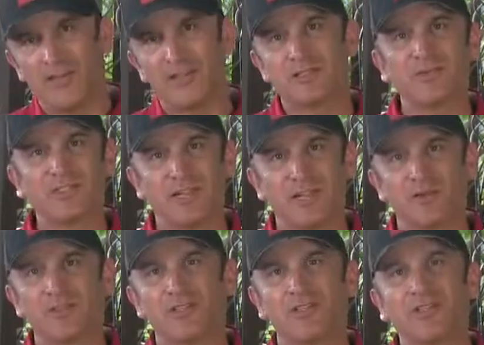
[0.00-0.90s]
We'll make some
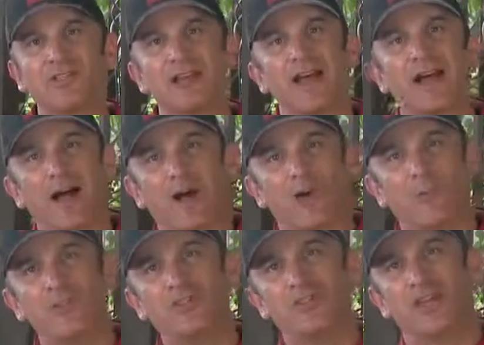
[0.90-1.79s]
sandwiches.
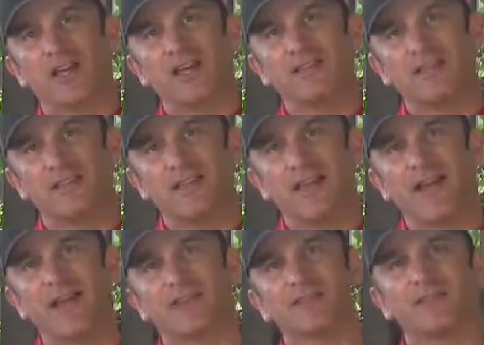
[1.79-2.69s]
I'll meet you guys in the
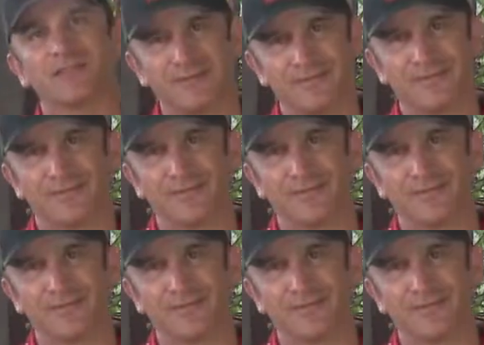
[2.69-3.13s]
house.